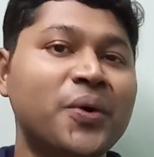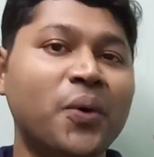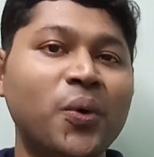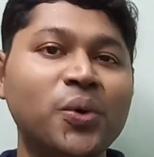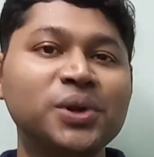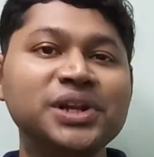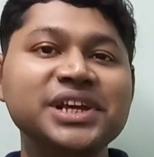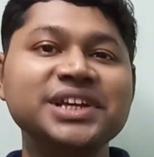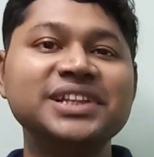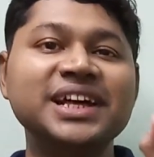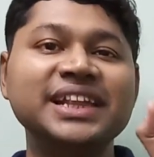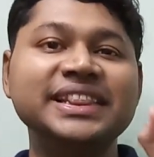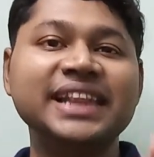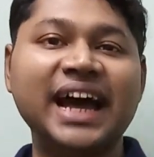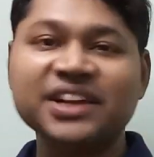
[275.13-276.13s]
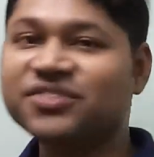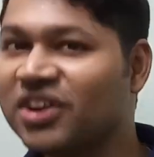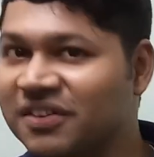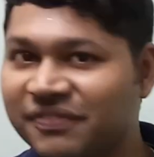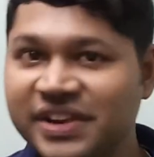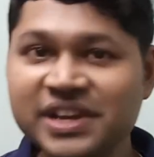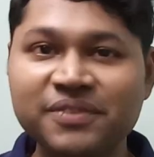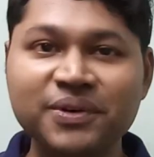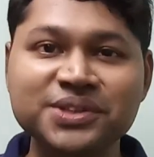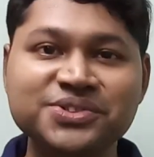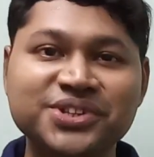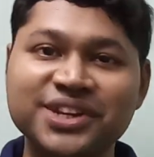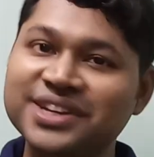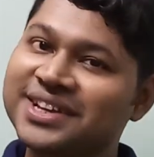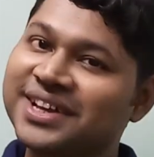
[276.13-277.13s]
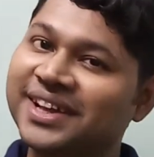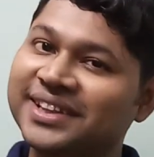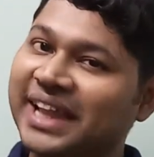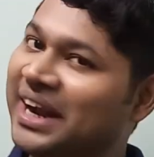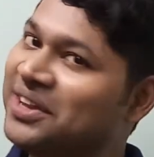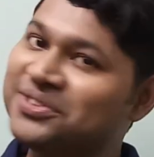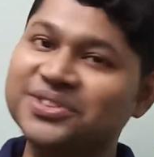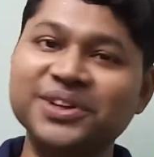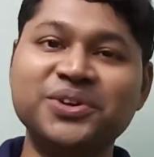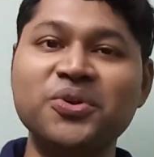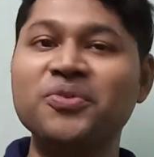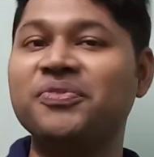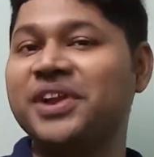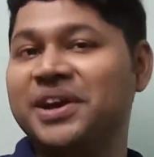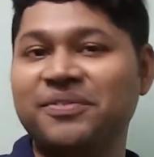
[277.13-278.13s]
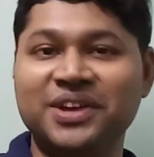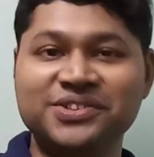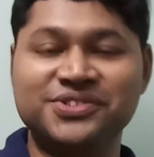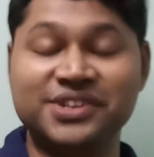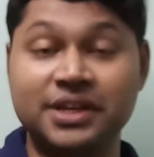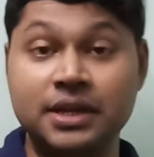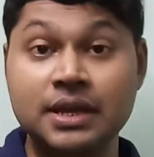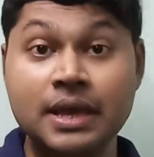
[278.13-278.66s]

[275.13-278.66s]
only the natural frequency, that is the true frequency.